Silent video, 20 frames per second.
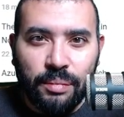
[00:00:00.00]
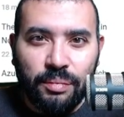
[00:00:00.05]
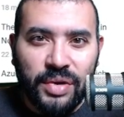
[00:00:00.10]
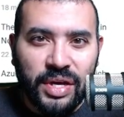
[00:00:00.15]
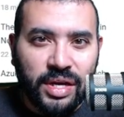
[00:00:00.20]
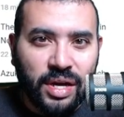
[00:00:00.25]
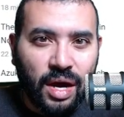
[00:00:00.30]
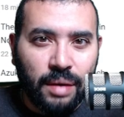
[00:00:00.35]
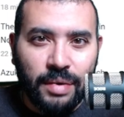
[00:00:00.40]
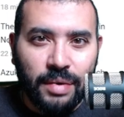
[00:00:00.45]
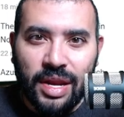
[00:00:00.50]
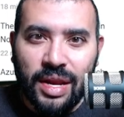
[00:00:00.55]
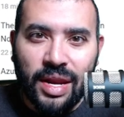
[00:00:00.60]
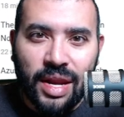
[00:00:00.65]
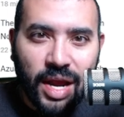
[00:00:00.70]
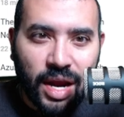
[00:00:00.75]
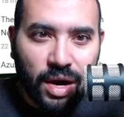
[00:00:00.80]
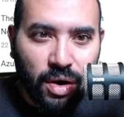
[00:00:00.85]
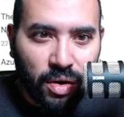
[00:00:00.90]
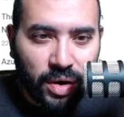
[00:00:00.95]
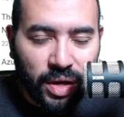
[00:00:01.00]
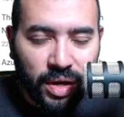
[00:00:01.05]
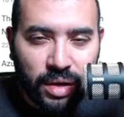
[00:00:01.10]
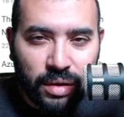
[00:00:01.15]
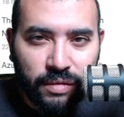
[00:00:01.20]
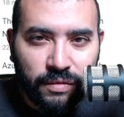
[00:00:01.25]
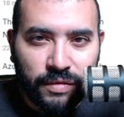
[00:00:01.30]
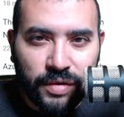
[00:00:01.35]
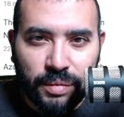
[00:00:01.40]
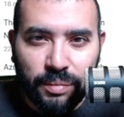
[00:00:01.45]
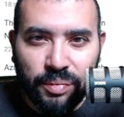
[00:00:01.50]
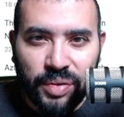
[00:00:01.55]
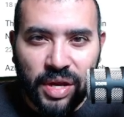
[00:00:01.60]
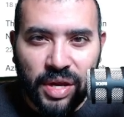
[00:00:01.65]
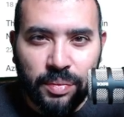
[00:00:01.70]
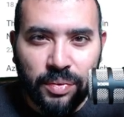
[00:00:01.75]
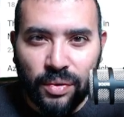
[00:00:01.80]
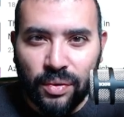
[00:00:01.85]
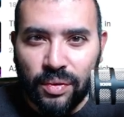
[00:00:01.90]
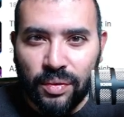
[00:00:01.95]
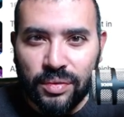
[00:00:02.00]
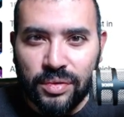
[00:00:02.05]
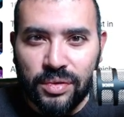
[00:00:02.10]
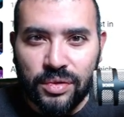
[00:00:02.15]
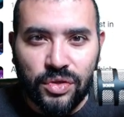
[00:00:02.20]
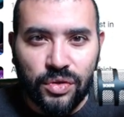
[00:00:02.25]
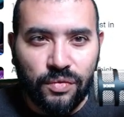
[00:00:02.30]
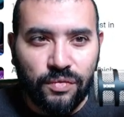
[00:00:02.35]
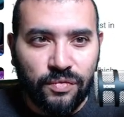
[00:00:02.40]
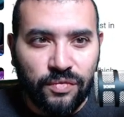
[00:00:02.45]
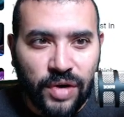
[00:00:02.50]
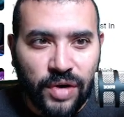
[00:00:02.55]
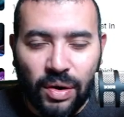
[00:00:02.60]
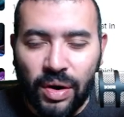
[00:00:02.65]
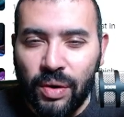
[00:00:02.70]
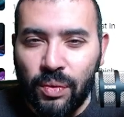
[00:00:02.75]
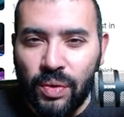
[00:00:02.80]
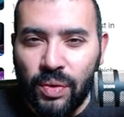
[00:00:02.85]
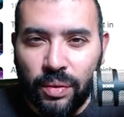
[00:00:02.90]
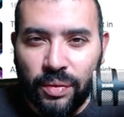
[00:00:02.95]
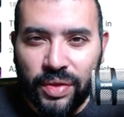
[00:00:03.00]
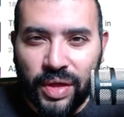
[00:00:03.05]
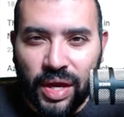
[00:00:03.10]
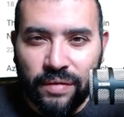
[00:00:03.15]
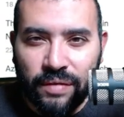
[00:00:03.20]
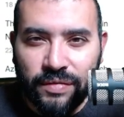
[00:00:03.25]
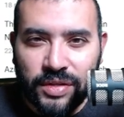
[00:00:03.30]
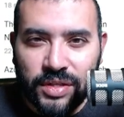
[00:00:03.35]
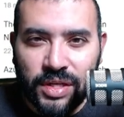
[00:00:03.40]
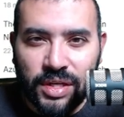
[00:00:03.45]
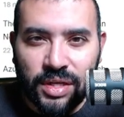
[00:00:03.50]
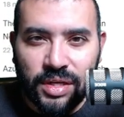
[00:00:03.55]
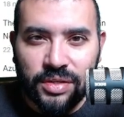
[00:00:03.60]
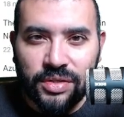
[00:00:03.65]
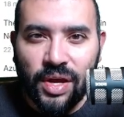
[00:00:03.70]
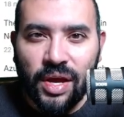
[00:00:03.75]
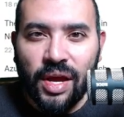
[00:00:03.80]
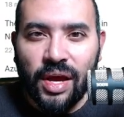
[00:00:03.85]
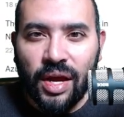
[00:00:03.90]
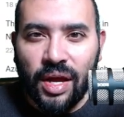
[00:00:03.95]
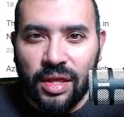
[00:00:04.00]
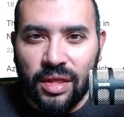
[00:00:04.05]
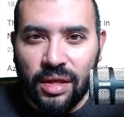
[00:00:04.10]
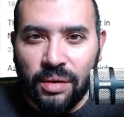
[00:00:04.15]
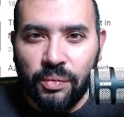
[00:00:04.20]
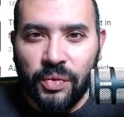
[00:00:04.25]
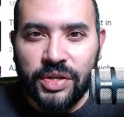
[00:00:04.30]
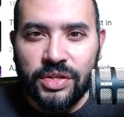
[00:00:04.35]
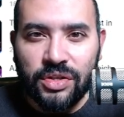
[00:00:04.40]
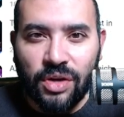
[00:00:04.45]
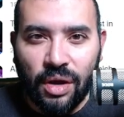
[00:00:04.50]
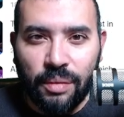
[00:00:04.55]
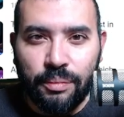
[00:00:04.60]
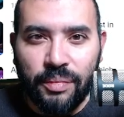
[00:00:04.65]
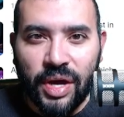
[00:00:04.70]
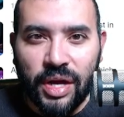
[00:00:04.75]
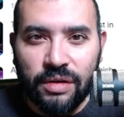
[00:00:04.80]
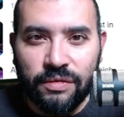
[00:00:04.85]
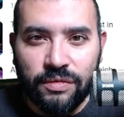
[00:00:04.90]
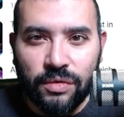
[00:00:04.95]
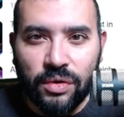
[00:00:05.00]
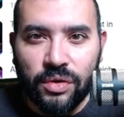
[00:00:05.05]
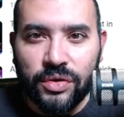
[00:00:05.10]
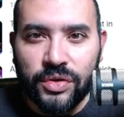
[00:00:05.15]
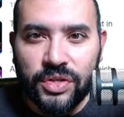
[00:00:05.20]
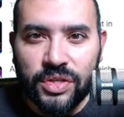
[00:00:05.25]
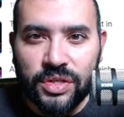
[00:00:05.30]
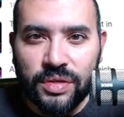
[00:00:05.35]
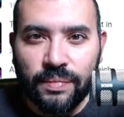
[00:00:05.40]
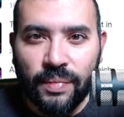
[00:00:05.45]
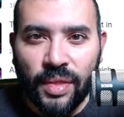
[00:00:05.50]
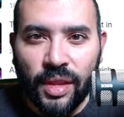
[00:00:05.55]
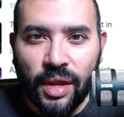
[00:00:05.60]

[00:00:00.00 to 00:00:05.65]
become a narrative, and people do very well with NFTs. And then we saw Metaverse